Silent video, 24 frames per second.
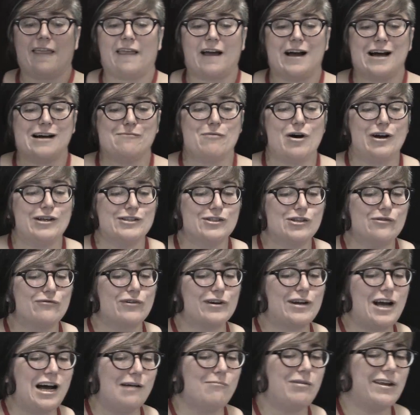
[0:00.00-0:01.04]
Um, also for
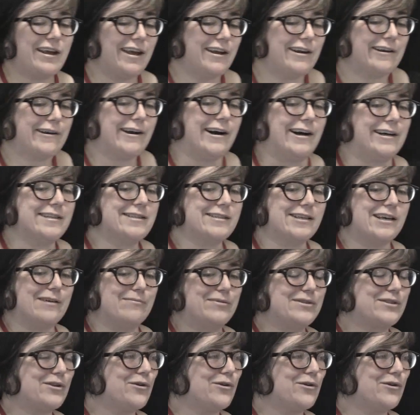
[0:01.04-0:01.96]
complicated concepts.